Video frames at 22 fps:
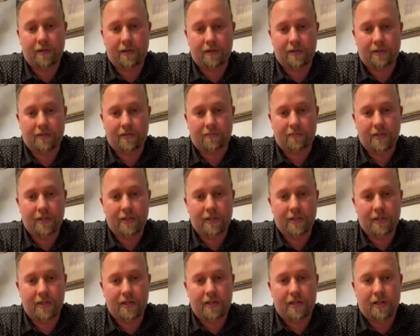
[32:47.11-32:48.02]

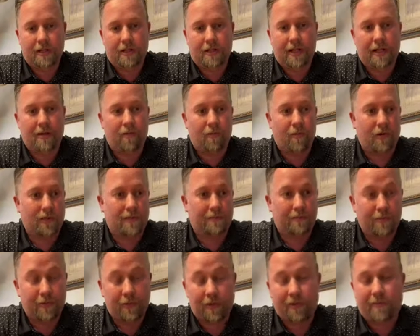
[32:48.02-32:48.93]
That
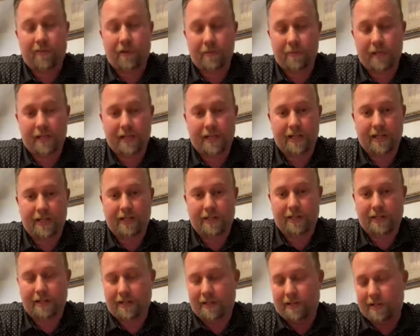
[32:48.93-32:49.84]
works good for
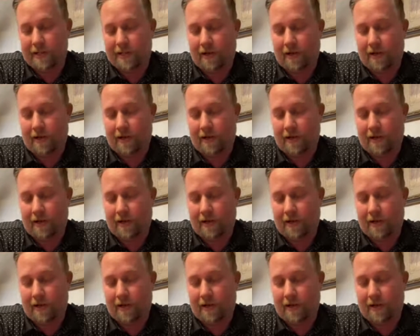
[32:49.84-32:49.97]
me.